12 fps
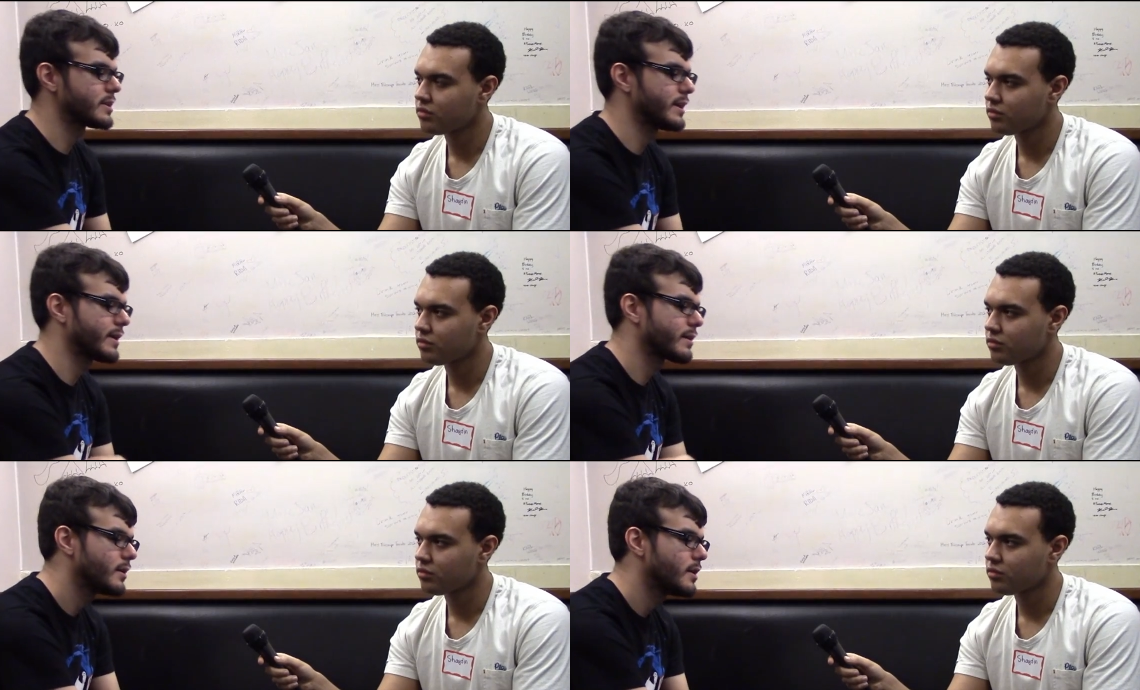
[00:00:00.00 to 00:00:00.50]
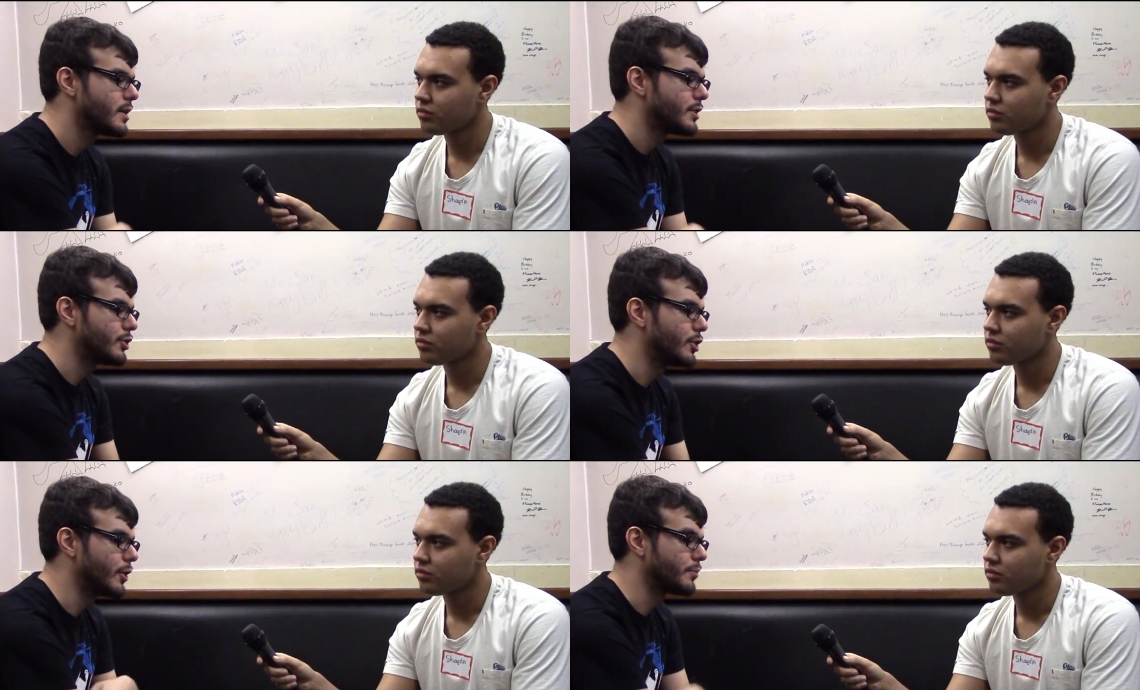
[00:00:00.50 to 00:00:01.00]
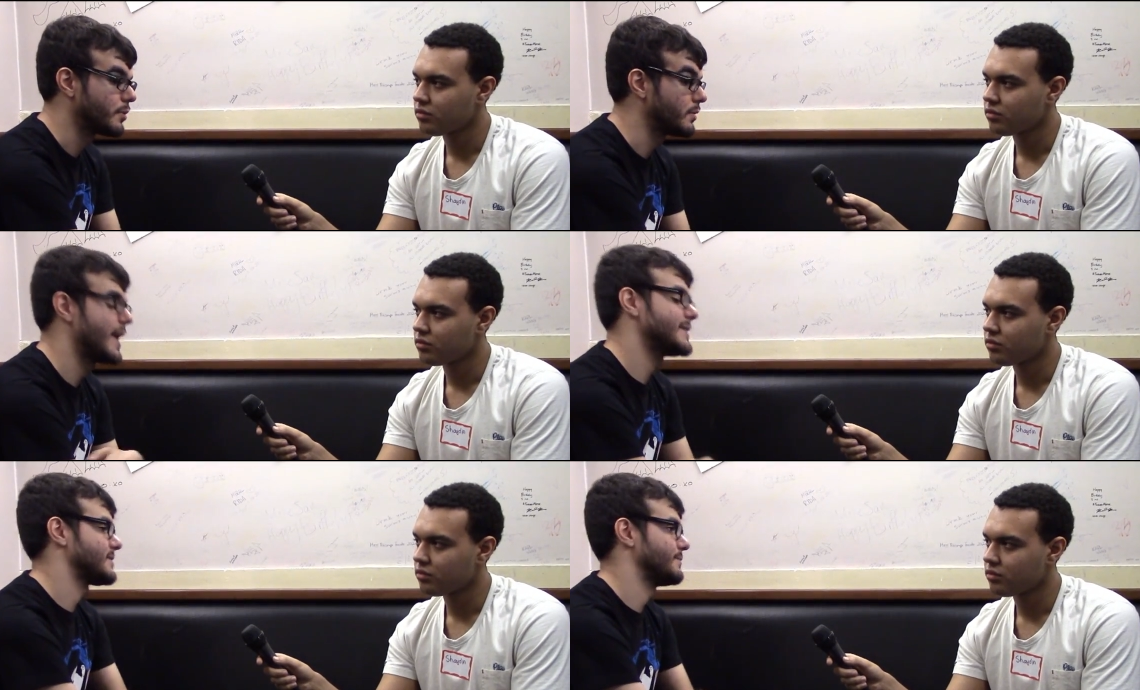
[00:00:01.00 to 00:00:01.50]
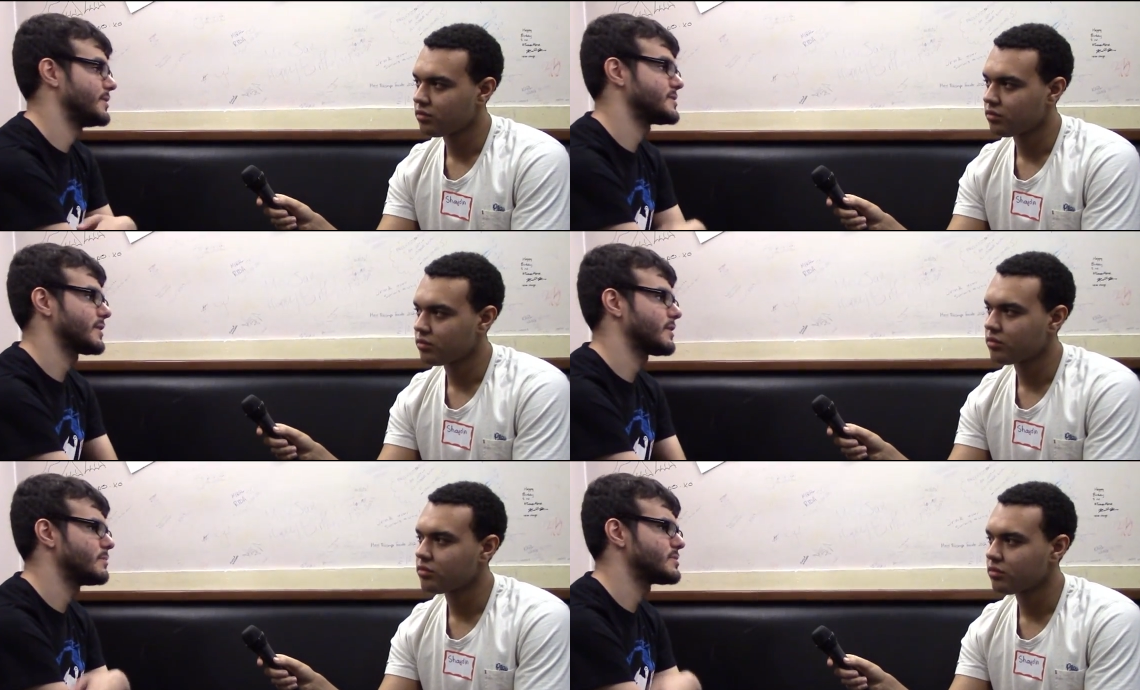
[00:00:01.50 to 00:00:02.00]
Speaker 1: like you know The Last of Us
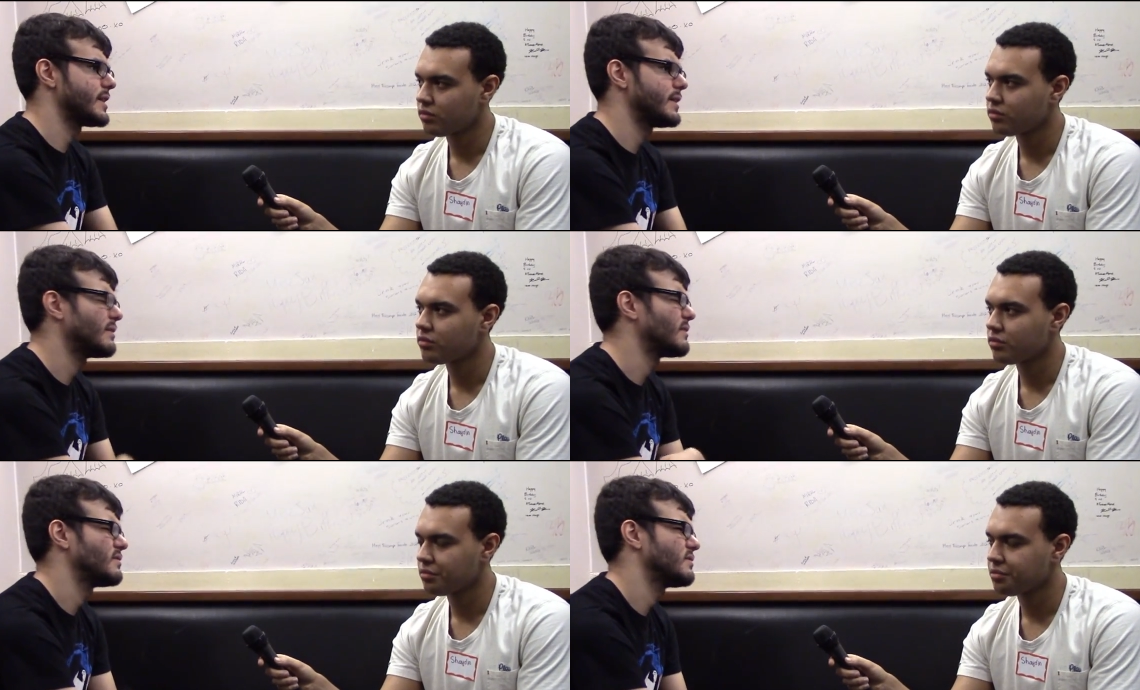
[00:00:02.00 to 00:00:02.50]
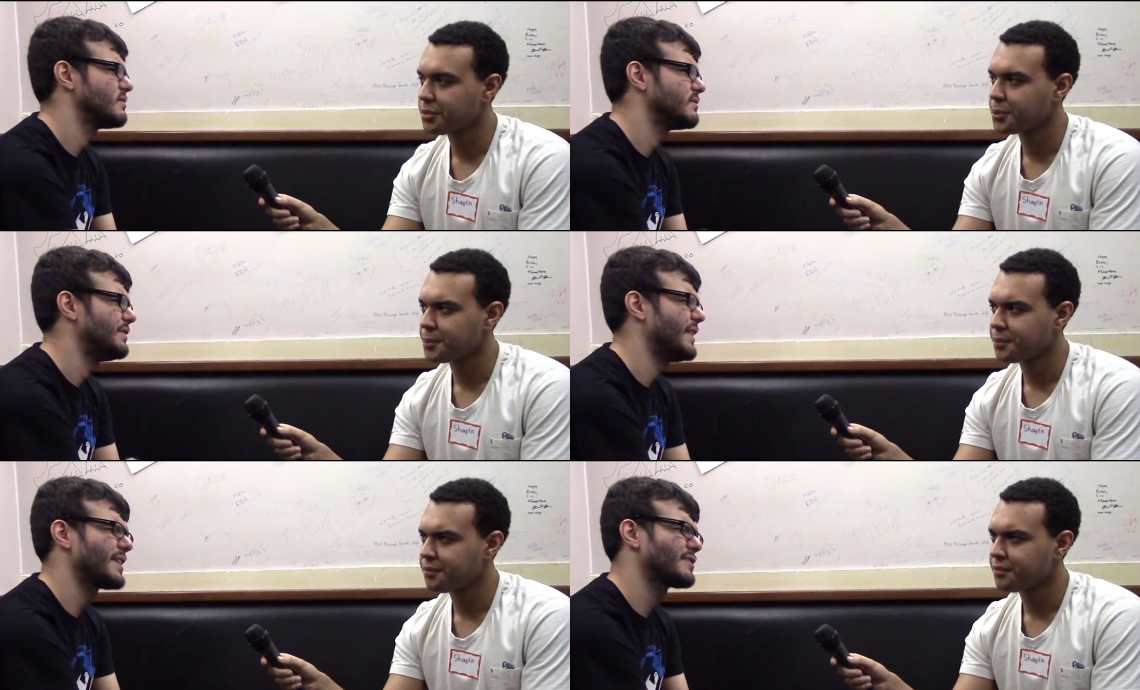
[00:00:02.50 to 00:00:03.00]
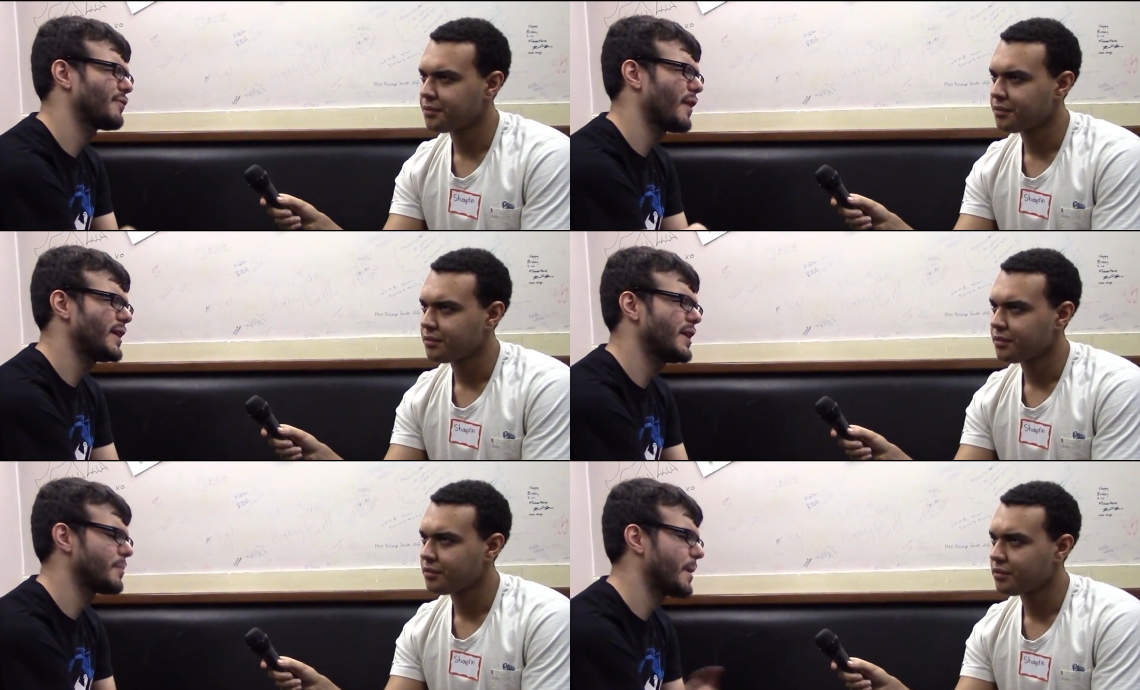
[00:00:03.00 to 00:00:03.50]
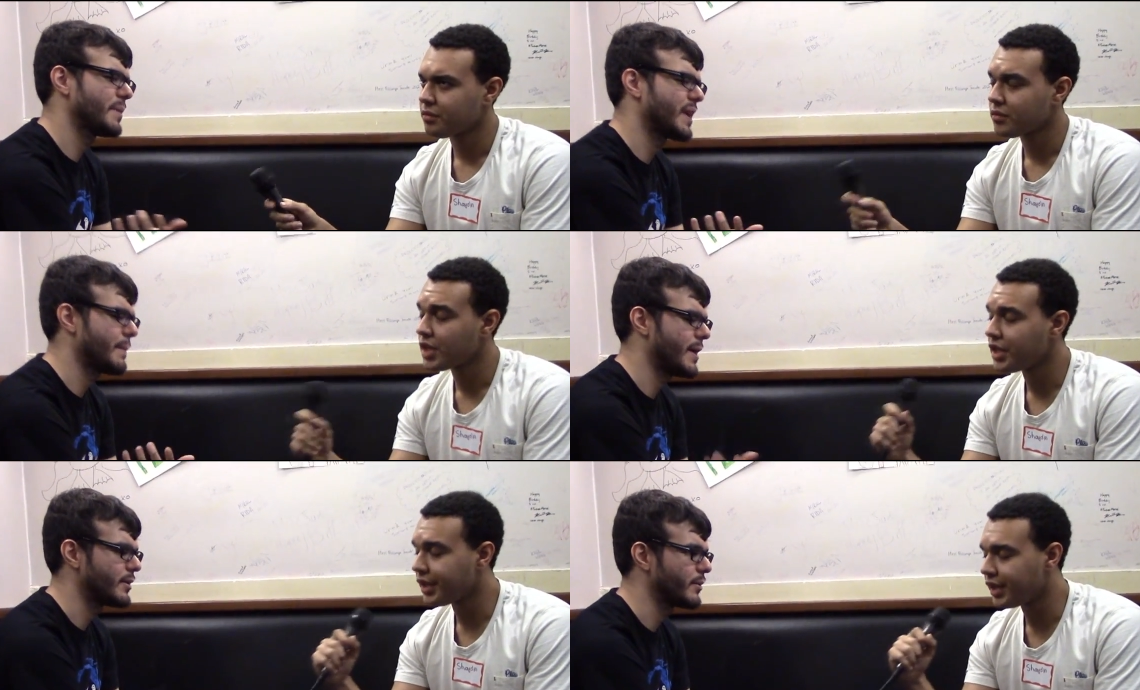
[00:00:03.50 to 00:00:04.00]
that comes out next Friday, or maybe
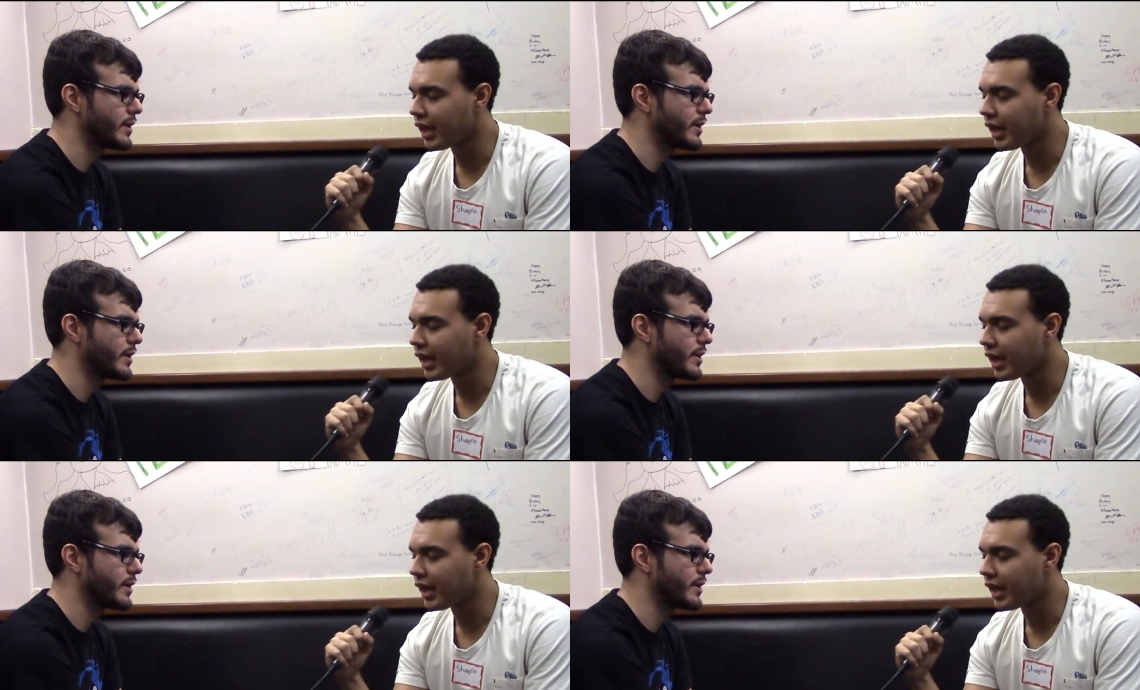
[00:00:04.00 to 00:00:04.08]
came out.